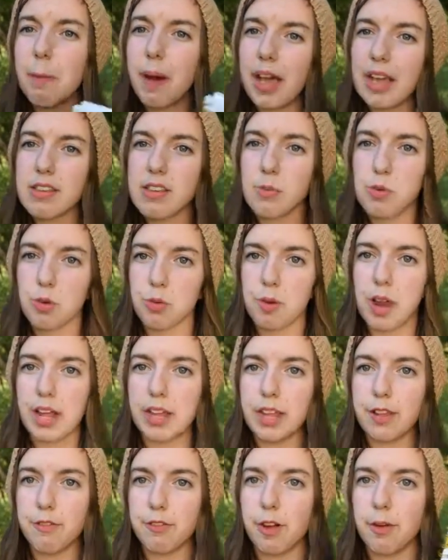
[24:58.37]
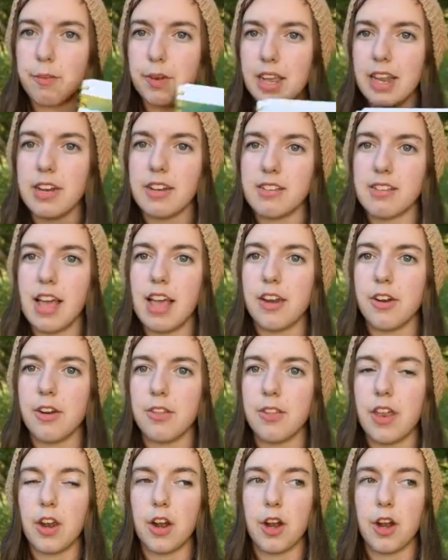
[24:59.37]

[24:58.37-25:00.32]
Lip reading: buy some directly from Day Designer